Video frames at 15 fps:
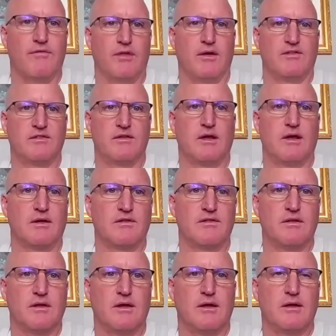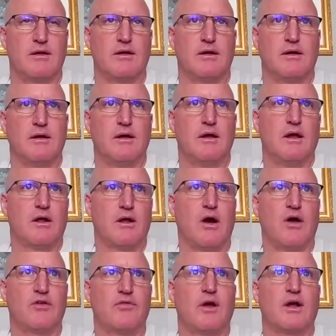of those things. And uh,
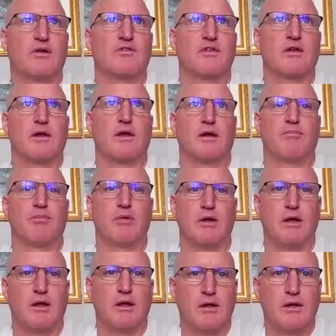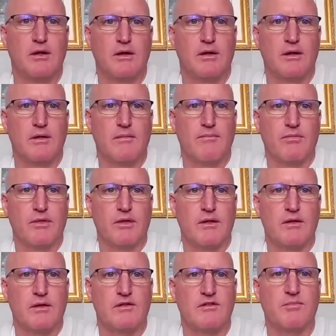contractors can get pretty
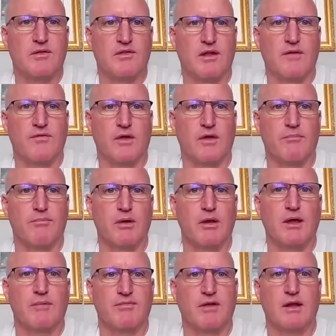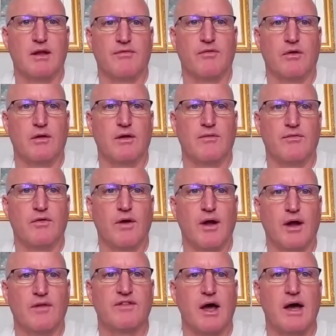specific and pretty upset if we're, if you're
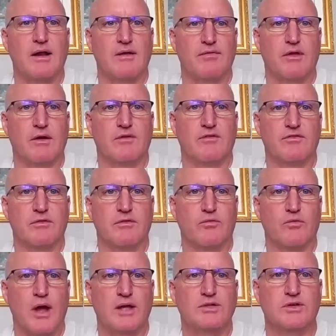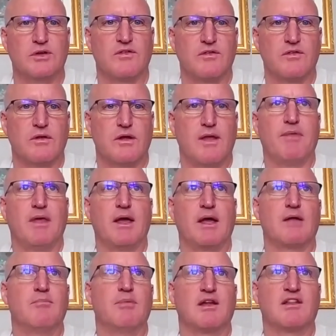outside of those ranges. It
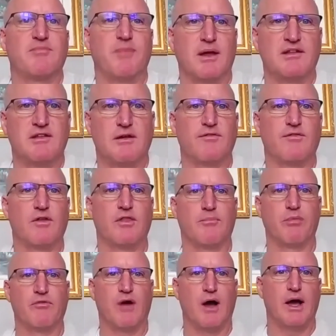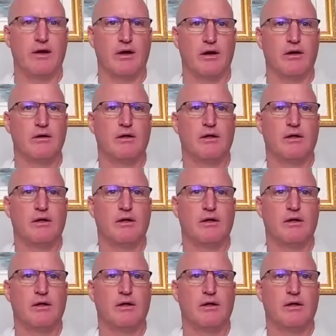can be expensive for the provider